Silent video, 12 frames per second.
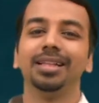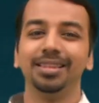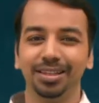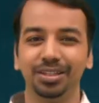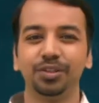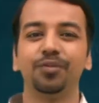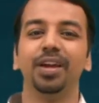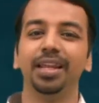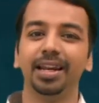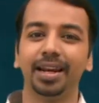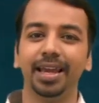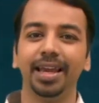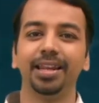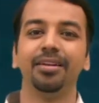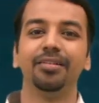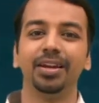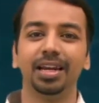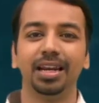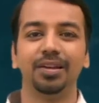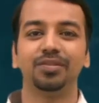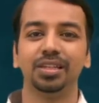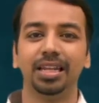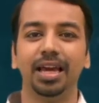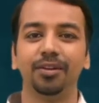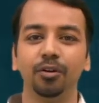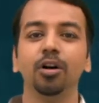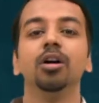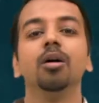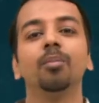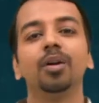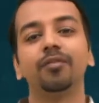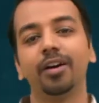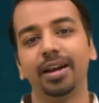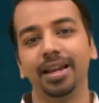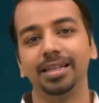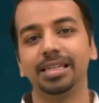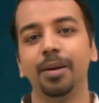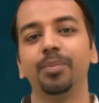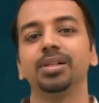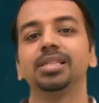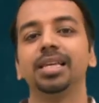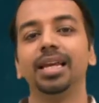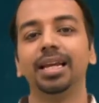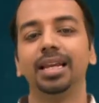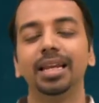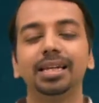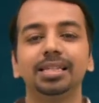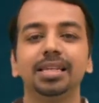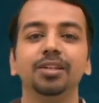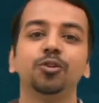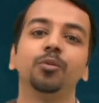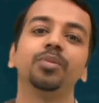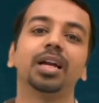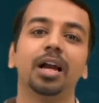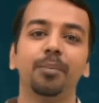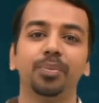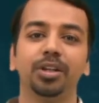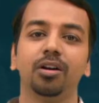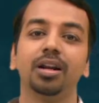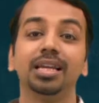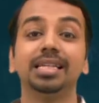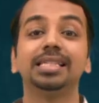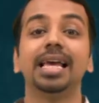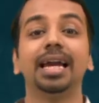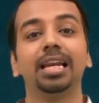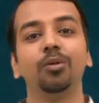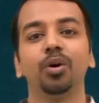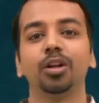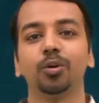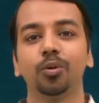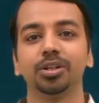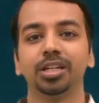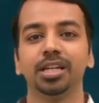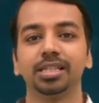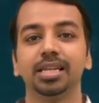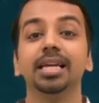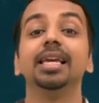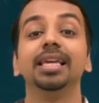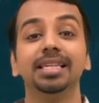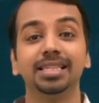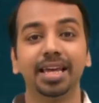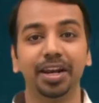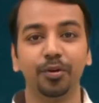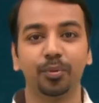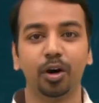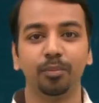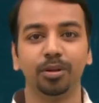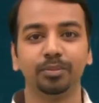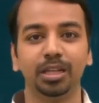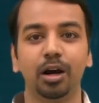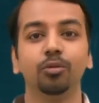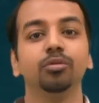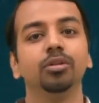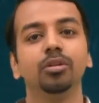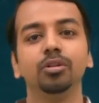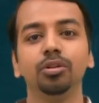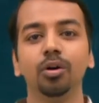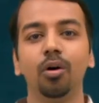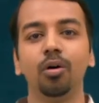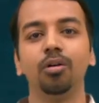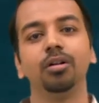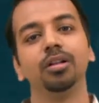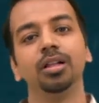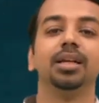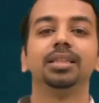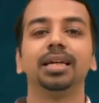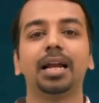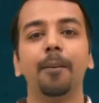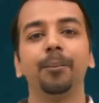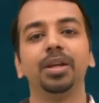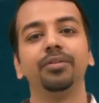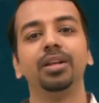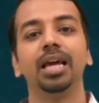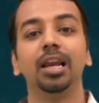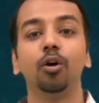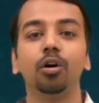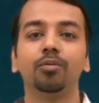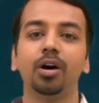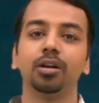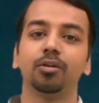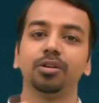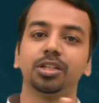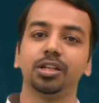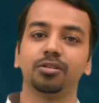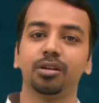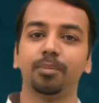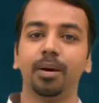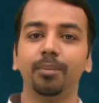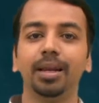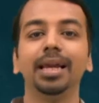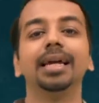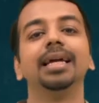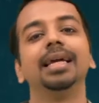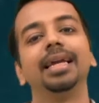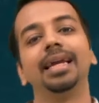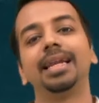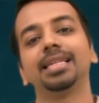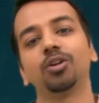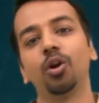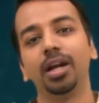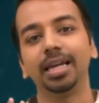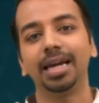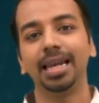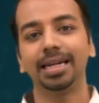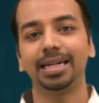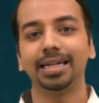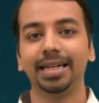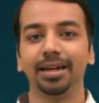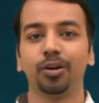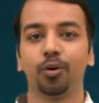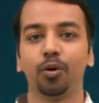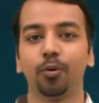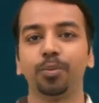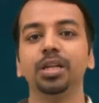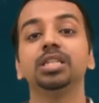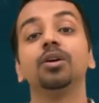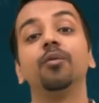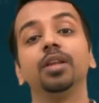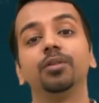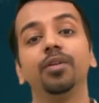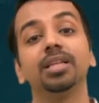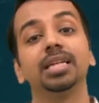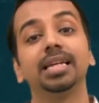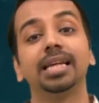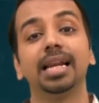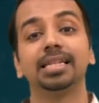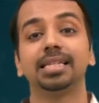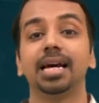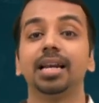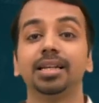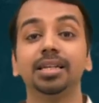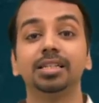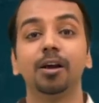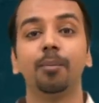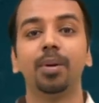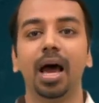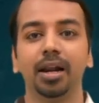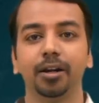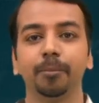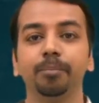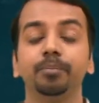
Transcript: This is very rare in real life scenario, but for our example's sake, let us assume the company got exactly 1 crore shares. Is there any problem now? No. The company will allot 1 crore shares to the public. It has already collected 10 crore rupees with which it can start its plant.